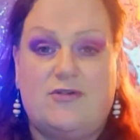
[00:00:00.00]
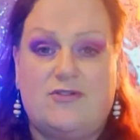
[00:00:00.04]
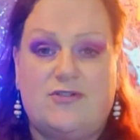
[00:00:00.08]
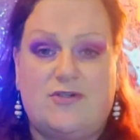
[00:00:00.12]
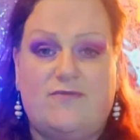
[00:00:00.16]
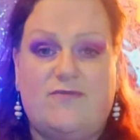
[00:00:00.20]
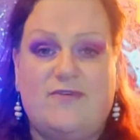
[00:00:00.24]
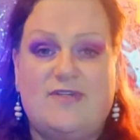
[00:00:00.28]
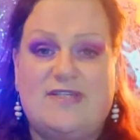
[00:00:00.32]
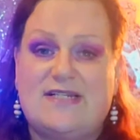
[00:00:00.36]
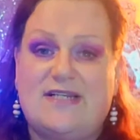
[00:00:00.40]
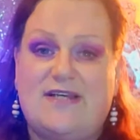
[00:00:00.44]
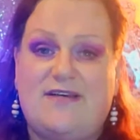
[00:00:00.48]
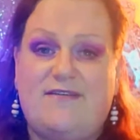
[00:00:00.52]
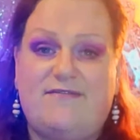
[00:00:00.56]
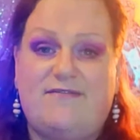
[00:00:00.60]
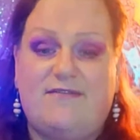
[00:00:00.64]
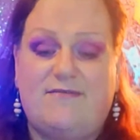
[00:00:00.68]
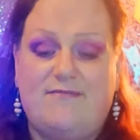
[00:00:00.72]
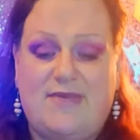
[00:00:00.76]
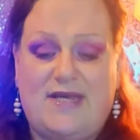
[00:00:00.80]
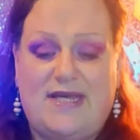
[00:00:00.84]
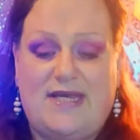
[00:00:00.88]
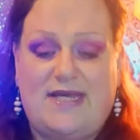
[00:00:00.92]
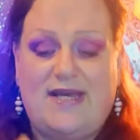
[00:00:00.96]
It's obviously,
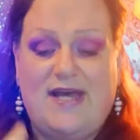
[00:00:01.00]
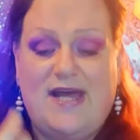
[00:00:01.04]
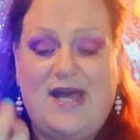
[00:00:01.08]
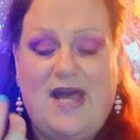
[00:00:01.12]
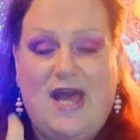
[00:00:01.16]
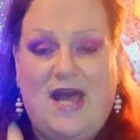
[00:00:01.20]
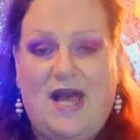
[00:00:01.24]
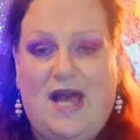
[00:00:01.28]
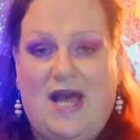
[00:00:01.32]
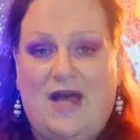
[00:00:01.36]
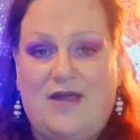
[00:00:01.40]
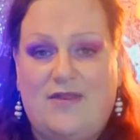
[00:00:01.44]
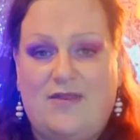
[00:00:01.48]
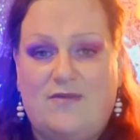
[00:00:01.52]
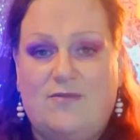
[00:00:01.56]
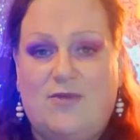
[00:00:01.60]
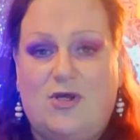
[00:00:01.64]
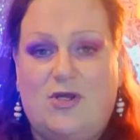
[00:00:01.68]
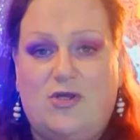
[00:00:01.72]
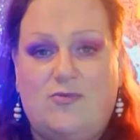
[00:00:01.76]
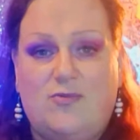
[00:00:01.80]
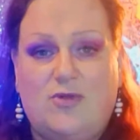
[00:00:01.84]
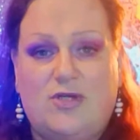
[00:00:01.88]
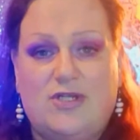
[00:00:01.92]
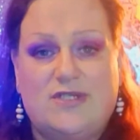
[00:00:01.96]
for me at the
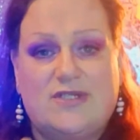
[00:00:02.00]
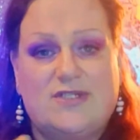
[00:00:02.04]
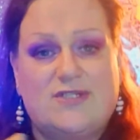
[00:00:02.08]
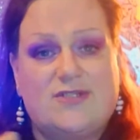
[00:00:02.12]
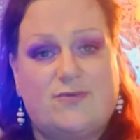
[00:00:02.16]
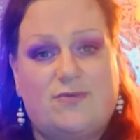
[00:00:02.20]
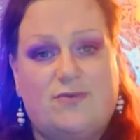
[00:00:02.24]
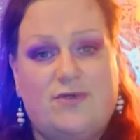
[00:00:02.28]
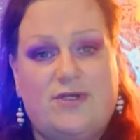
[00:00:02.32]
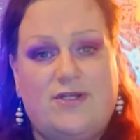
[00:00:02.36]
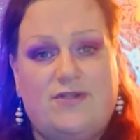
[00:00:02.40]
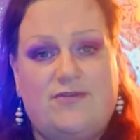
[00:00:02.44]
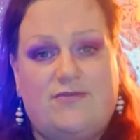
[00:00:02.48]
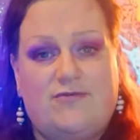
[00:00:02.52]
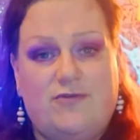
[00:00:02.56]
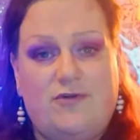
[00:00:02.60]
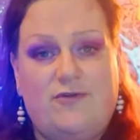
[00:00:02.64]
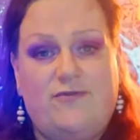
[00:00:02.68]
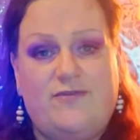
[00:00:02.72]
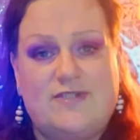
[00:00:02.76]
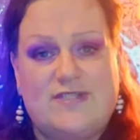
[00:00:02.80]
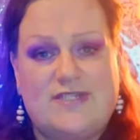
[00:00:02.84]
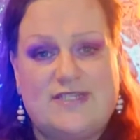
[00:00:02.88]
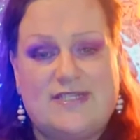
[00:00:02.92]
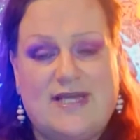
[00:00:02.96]
moment with
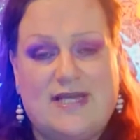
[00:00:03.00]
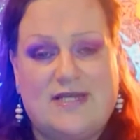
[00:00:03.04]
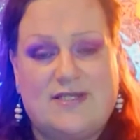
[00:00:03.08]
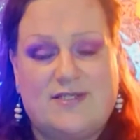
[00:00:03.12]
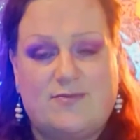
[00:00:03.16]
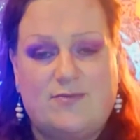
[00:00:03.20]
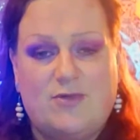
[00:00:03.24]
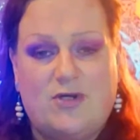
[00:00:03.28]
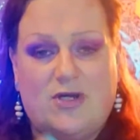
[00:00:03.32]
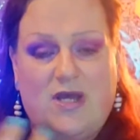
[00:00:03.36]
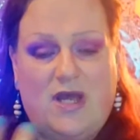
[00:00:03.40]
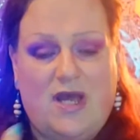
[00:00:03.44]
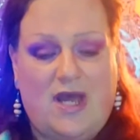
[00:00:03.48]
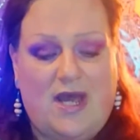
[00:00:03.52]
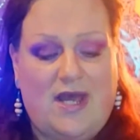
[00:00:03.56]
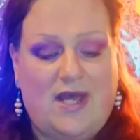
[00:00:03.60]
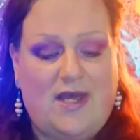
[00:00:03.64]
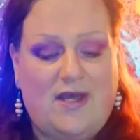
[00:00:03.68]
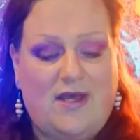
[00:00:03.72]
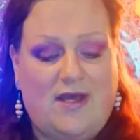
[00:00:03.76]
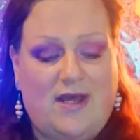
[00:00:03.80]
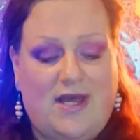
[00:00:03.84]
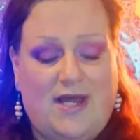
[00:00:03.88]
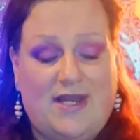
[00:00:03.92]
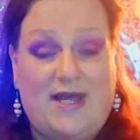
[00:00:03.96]
Rufus's asthma
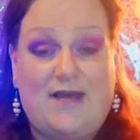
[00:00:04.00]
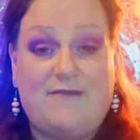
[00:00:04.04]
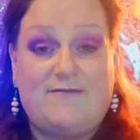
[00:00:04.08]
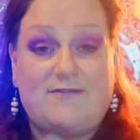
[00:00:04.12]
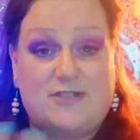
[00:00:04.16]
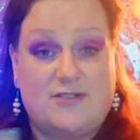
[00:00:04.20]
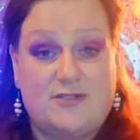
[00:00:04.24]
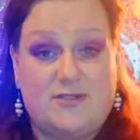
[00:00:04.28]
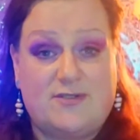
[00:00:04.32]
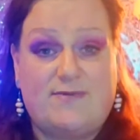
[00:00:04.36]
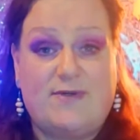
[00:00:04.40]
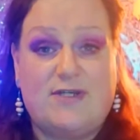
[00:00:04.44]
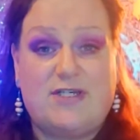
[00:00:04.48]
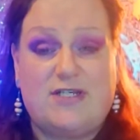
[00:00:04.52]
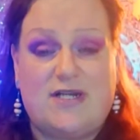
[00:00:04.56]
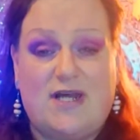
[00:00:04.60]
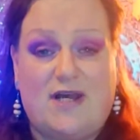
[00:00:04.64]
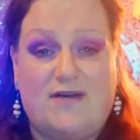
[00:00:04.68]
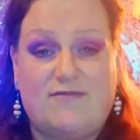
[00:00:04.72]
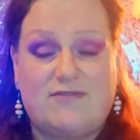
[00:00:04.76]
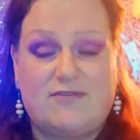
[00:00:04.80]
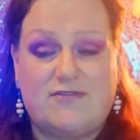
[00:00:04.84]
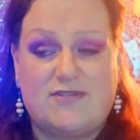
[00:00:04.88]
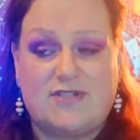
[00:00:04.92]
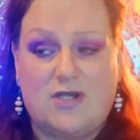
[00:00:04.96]
and especially
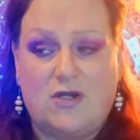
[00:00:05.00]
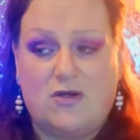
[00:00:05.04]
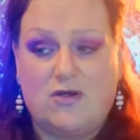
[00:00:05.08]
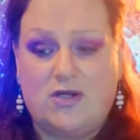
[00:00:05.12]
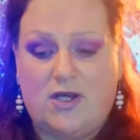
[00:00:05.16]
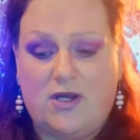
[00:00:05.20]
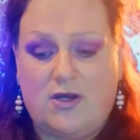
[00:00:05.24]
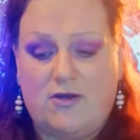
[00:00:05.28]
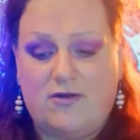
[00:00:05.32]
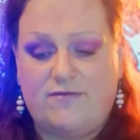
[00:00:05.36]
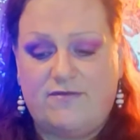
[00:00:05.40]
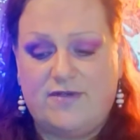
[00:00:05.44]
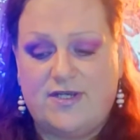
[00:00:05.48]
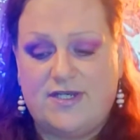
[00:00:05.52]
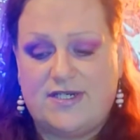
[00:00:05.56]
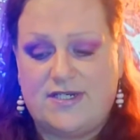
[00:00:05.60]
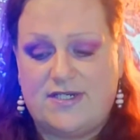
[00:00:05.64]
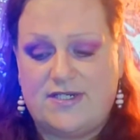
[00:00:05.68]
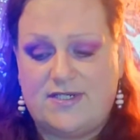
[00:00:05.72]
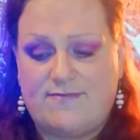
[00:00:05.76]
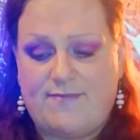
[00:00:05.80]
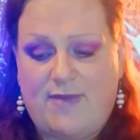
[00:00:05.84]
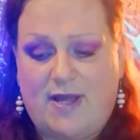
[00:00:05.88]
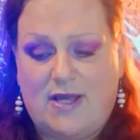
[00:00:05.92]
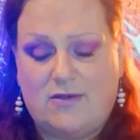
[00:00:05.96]
after his long COVID and
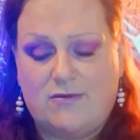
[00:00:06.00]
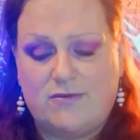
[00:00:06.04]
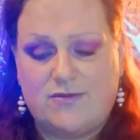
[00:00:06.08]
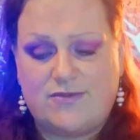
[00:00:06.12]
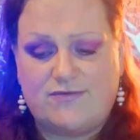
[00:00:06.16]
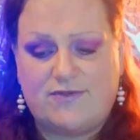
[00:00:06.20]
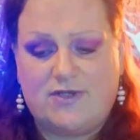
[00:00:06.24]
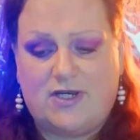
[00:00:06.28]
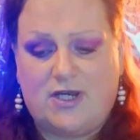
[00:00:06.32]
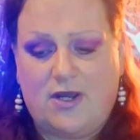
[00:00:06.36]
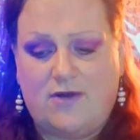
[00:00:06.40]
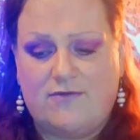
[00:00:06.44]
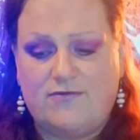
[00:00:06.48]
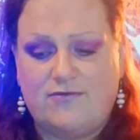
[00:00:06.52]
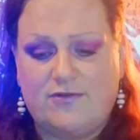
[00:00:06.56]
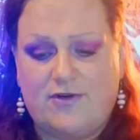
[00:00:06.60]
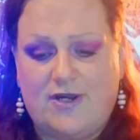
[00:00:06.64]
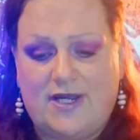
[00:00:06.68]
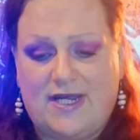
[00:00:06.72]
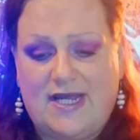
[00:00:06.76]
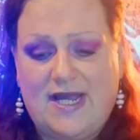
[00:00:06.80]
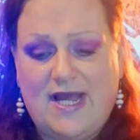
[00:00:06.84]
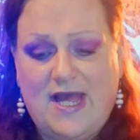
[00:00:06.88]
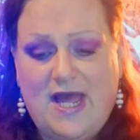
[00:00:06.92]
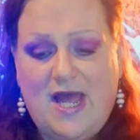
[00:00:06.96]
his battles
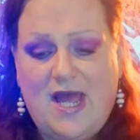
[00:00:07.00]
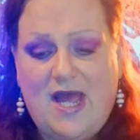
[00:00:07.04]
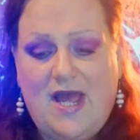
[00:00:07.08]
recovery,